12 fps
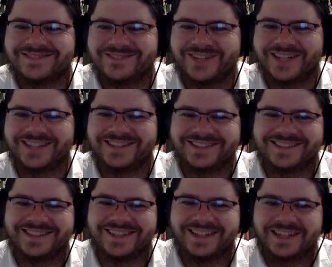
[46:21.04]
Right.
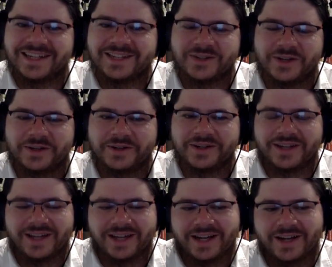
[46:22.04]
So
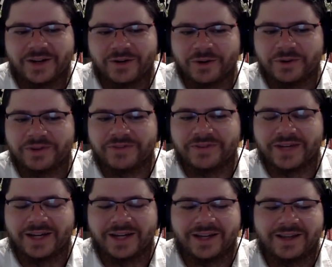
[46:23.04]
growth
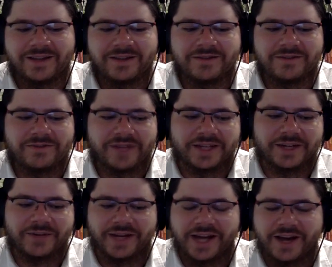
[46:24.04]

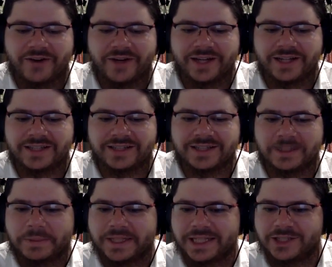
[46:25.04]
funding right now is
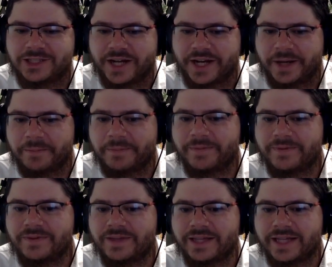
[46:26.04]
completely dried up,
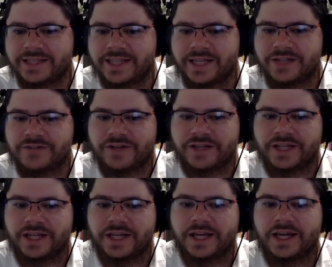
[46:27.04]
late stage
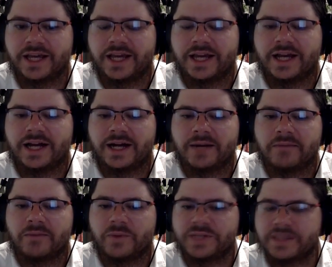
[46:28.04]
funding.
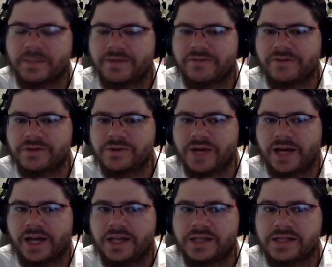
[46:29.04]
What does that mean for you
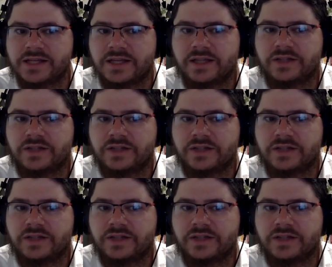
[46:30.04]
guys?